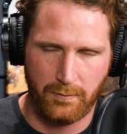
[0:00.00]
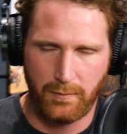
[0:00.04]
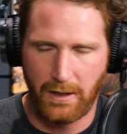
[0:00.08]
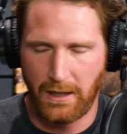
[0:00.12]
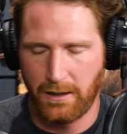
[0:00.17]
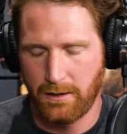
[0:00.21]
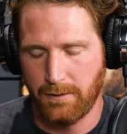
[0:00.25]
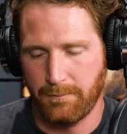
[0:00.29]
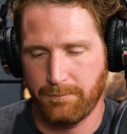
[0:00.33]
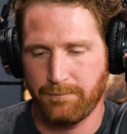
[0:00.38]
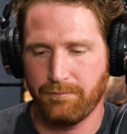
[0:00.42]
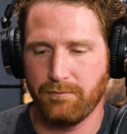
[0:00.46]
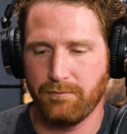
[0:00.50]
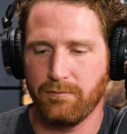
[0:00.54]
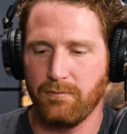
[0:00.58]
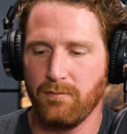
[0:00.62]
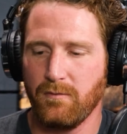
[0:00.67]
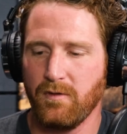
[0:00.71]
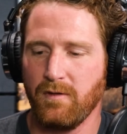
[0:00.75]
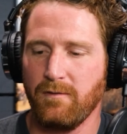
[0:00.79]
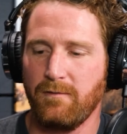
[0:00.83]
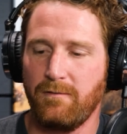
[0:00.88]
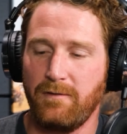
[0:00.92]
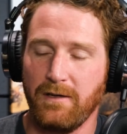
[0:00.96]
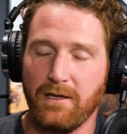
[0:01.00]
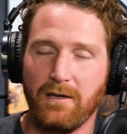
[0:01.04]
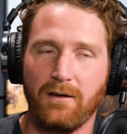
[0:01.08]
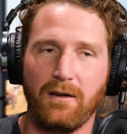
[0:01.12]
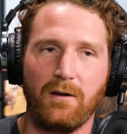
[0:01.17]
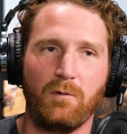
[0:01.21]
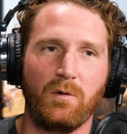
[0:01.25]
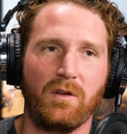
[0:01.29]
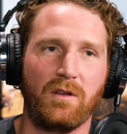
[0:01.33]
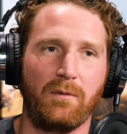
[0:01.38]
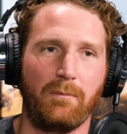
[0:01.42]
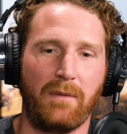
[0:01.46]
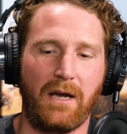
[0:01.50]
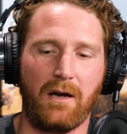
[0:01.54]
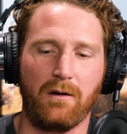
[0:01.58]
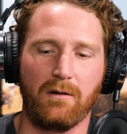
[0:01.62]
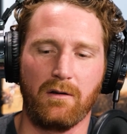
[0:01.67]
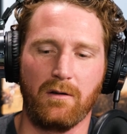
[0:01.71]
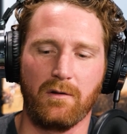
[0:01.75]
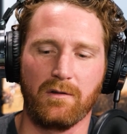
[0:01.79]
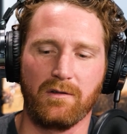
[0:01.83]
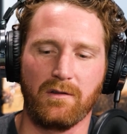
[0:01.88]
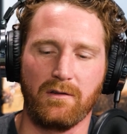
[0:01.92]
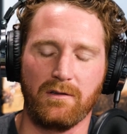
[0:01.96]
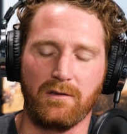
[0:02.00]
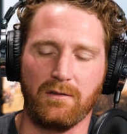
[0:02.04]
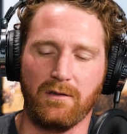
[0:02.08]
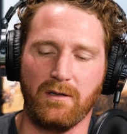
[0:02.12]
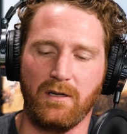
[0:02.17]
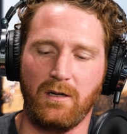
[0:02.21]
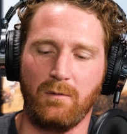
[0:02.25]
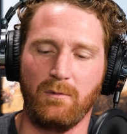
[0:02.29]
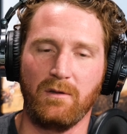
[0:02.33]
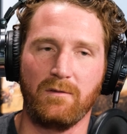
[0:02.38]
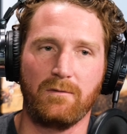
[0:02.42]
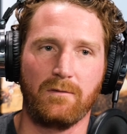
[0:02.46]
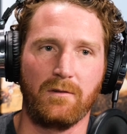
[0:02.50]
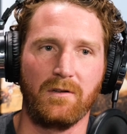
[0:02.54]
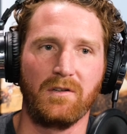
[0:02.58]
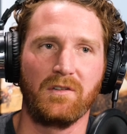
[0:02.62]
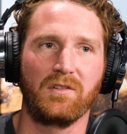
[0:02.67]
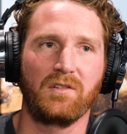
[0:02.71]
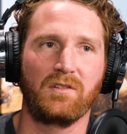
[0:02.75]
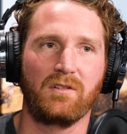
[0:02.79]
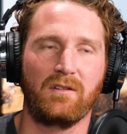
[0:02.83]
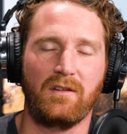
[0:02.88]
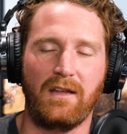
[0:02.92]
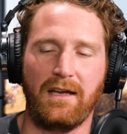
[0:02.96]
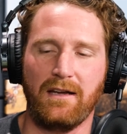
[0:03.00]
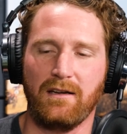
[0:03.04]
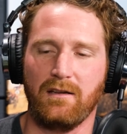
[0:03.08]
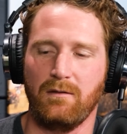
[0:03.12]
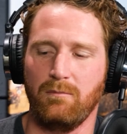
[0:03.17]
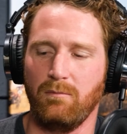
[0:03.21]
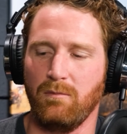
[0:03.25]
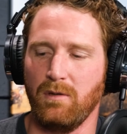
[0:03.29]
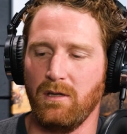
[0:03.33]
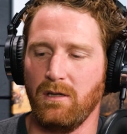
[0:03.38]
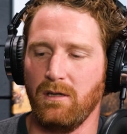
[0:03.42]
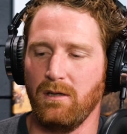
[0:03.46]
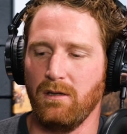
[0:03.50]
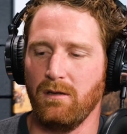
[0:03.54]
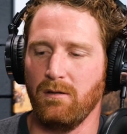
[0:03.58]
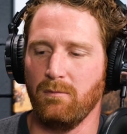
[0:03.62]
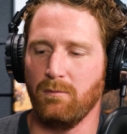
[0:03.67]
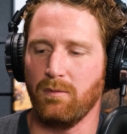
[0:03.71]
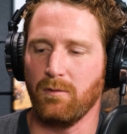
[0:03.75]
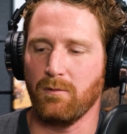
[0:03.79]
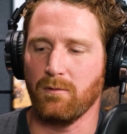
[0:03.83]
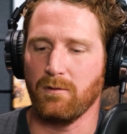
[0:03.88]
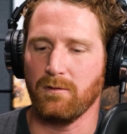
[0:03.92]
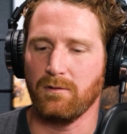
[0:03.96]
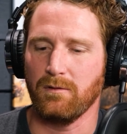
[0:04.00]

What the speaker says: up. Figure out where the mount goes on your helmet first. That can be important.